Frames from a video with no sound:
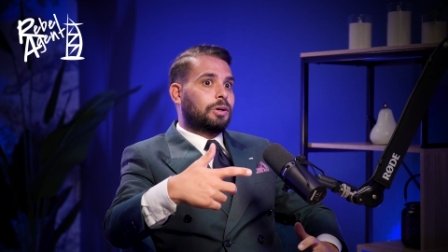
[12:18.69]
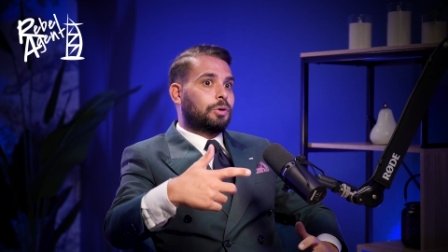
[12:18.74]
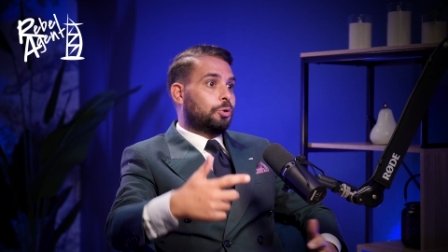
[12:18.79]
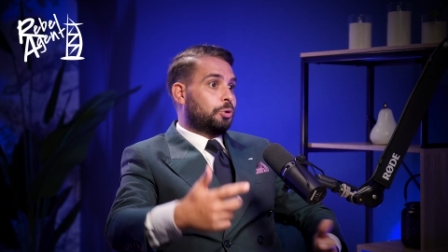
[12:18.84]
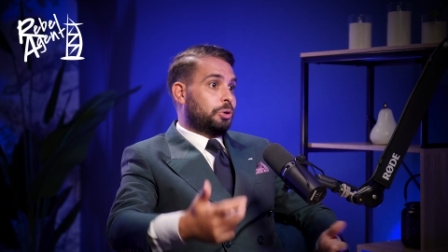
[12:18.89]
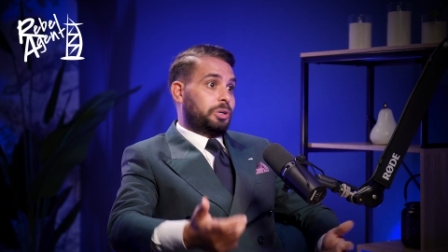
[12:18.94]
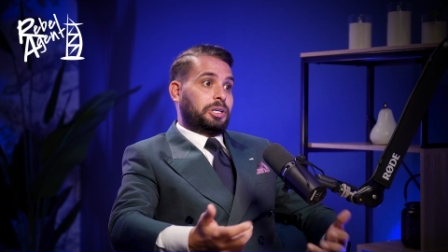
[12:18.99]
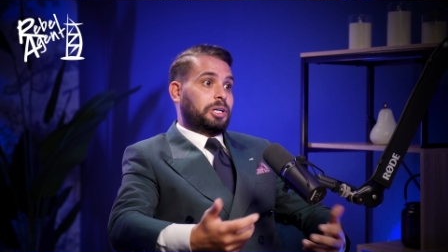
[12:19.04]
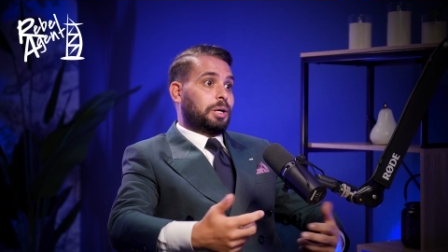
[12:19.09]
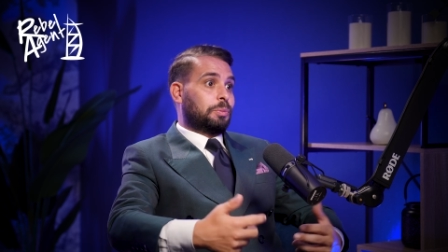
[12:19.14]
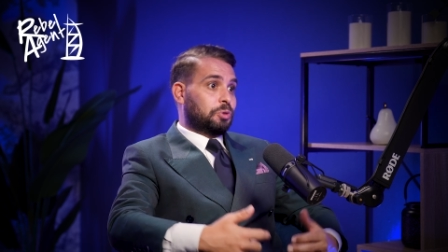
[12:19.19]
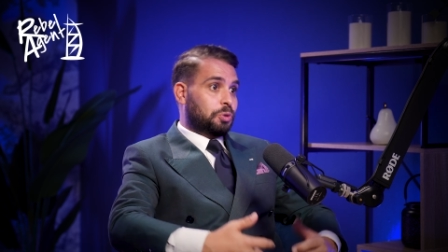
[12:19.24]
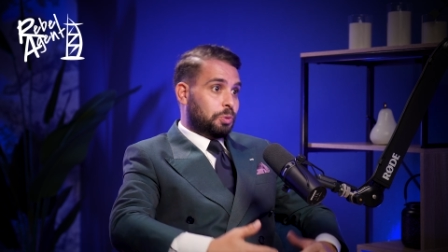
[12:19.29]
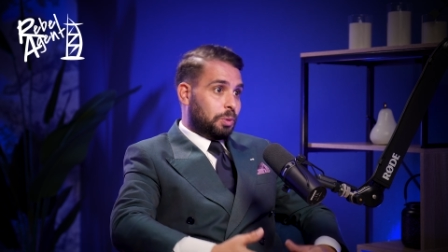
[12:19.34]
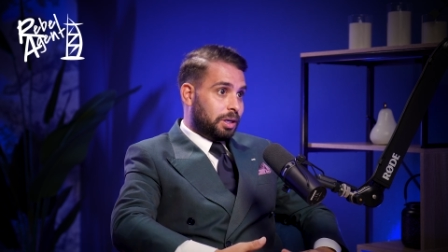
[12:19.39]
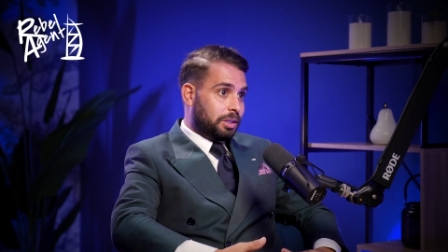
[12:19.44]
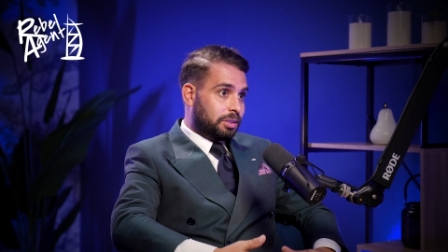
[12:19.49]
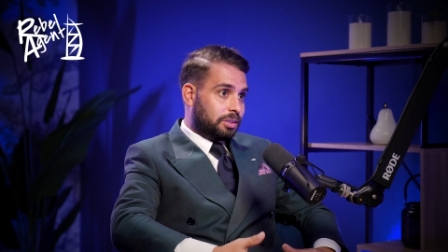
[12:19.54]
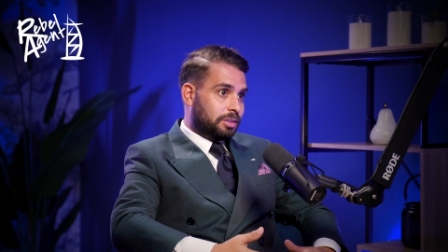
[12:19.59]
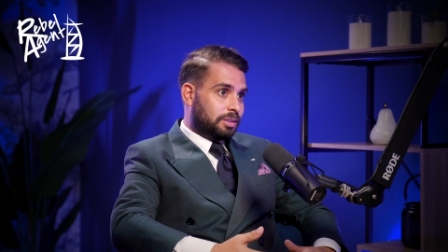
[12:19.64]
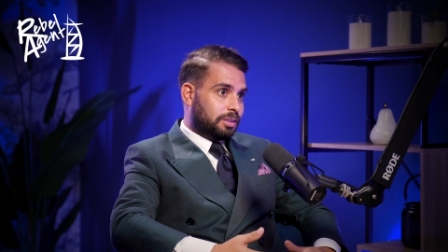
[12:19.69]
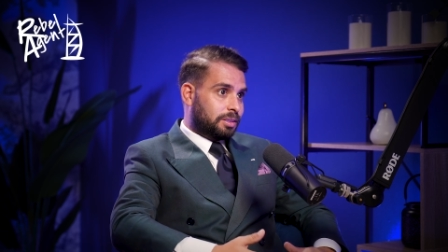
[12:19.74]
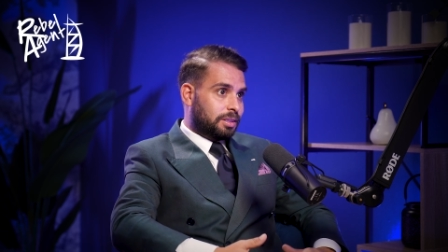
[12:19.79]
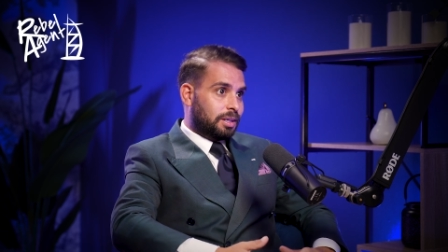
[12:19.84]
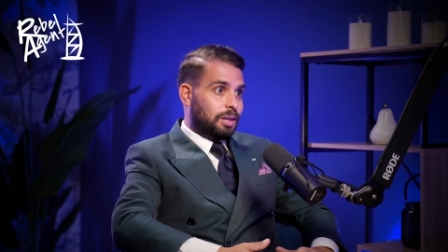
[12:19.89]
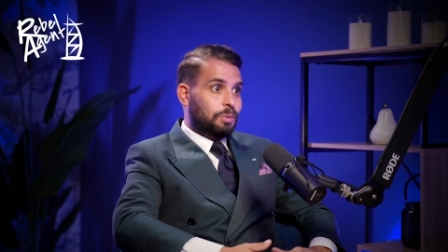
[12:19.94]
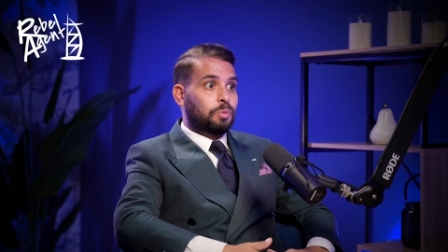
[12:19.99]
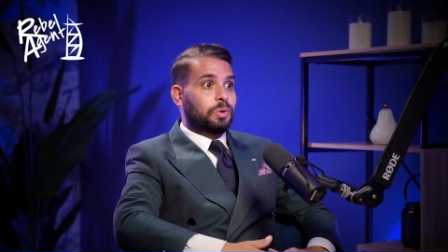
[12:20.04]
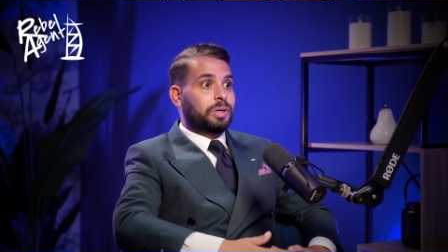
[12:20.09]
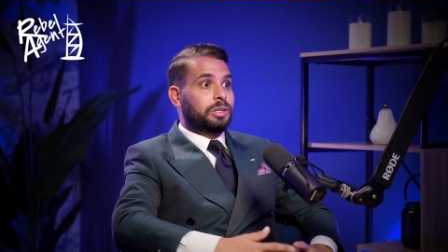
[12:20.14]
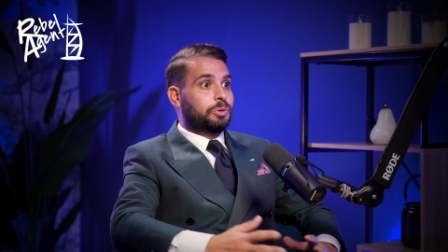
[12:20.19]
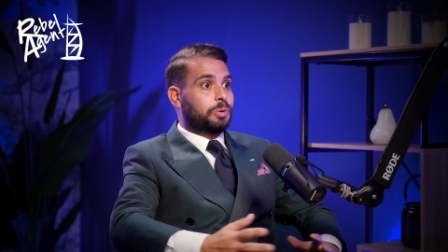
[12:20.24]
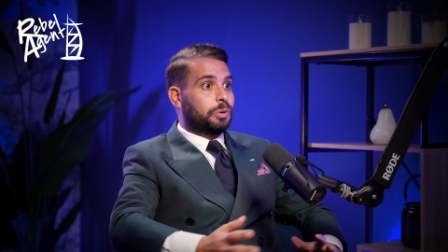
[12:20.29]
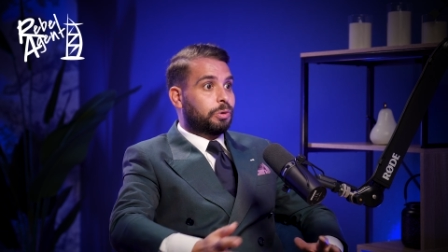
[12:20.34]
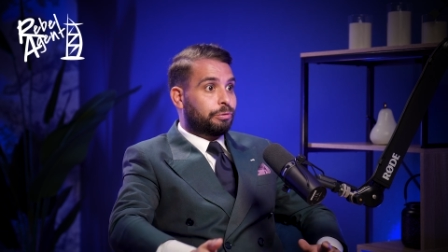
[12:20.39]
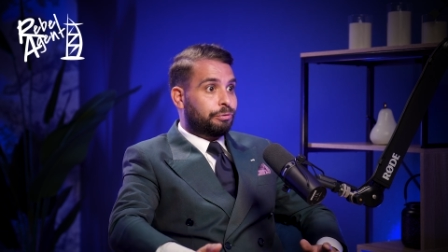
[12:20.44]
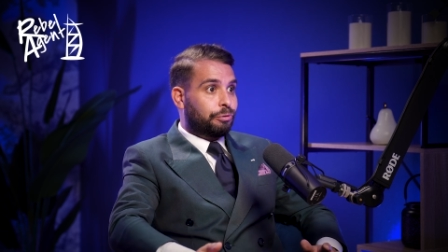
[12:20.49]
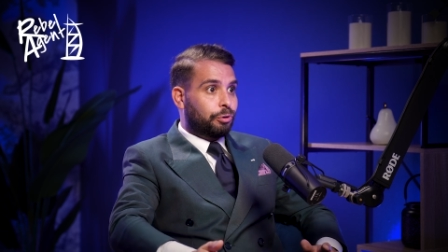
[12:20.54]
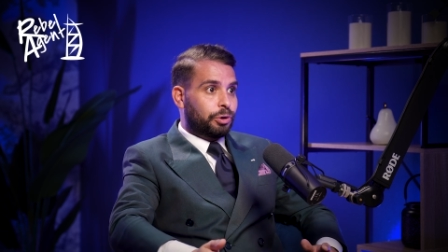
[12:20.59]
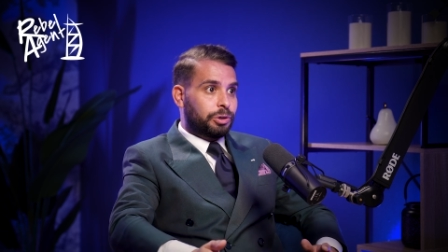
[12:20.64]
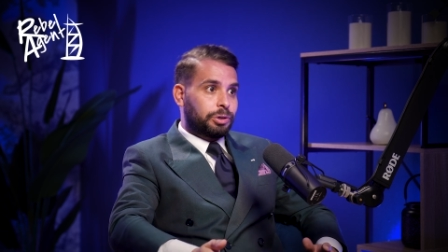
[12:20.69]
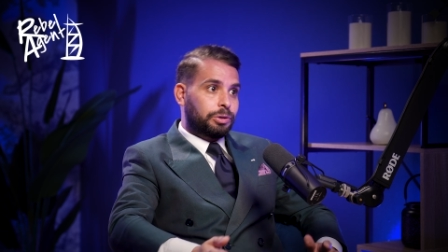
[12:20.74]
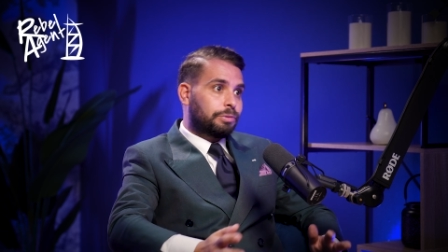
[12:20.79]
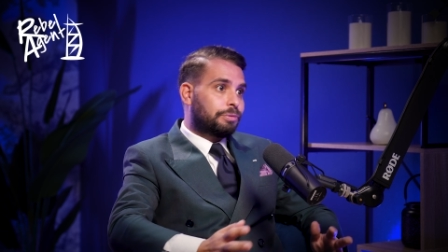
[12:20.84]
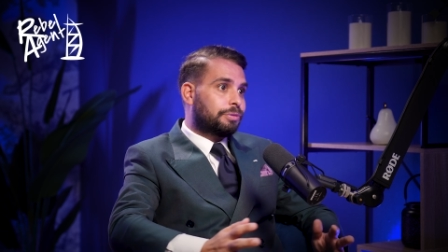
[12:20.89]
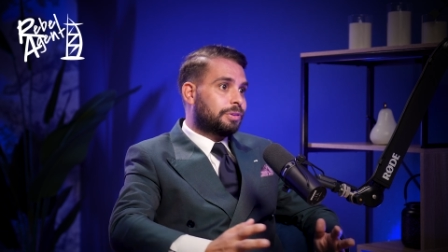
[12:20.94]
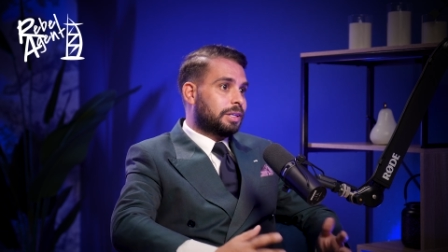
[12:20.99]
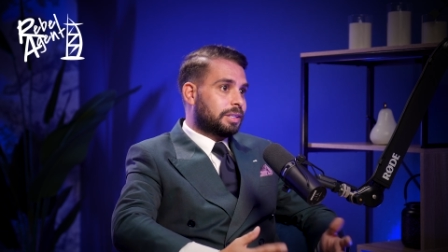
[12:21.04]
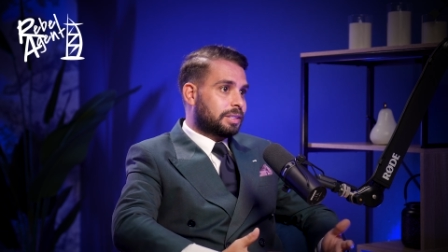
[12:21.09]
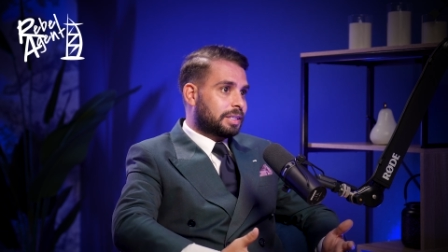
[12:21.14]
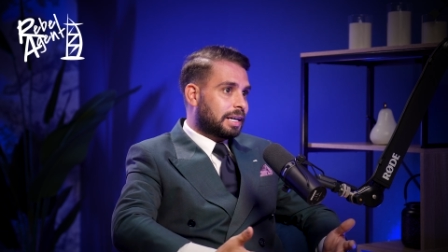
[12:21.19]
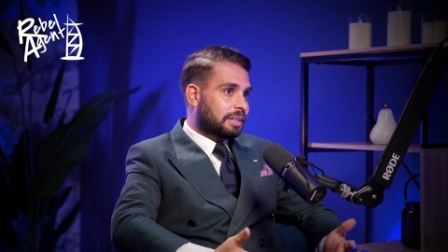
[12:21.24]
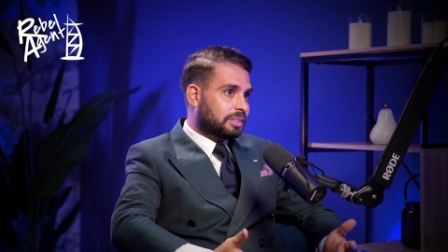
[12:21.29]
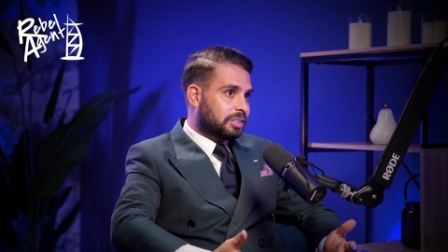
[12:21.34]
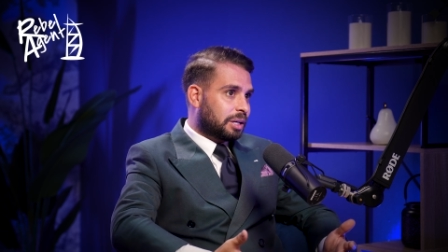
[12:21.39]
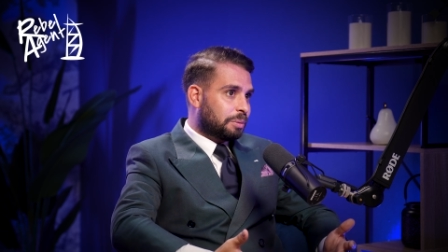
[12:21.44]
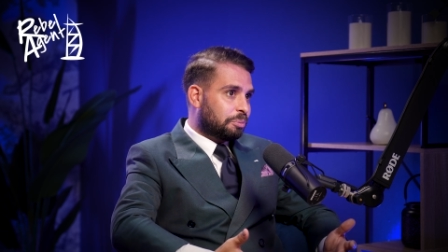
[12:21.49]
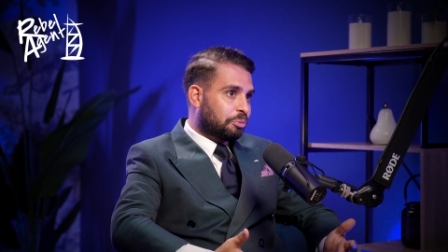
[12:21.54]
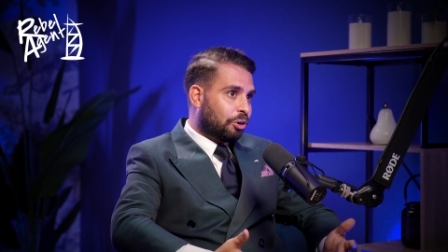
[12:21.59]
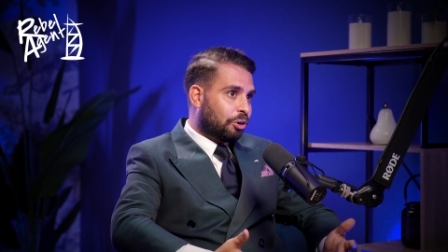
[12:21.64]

or you can come to us and we do it all for you for the exact same